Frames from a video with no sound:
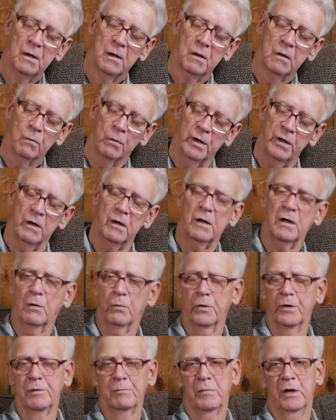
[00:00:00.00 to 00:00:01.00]
Well, I
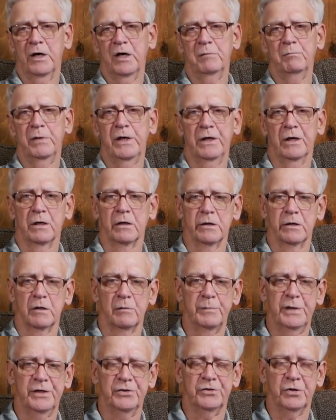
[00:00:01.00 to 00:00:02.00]
wouldn't mind being a little
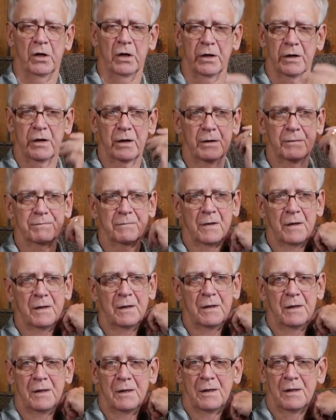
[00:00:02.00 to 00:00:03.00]
bit taller.
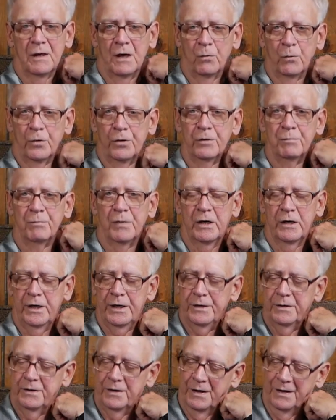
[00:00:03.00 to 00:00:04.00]
I wouldn't
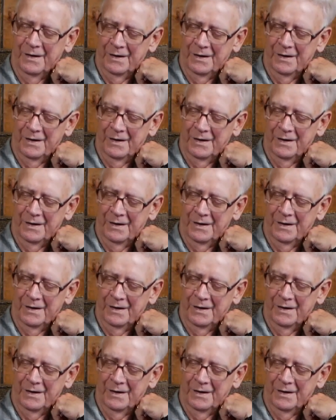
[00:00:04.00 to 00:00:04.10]
mind